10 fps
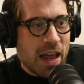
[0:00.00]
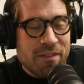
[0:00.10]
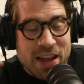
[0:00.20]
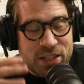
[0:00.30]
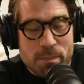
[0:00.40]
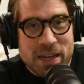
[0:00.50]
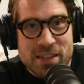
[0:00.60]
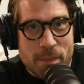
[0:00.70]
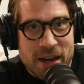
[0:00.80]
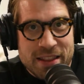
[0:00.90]
I've actually picked
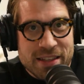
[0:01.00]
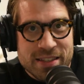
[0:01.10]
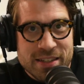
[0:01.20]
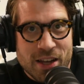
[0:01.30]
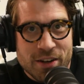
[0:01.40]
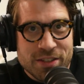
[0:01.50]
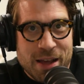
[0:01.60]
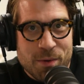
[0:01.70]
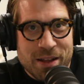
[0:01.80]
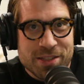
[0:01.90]
up on it this entire
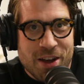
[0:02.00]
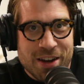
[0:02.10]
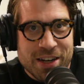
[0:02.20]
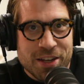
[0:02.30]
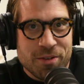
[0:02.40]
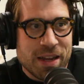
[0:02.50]
time while I was talking to you,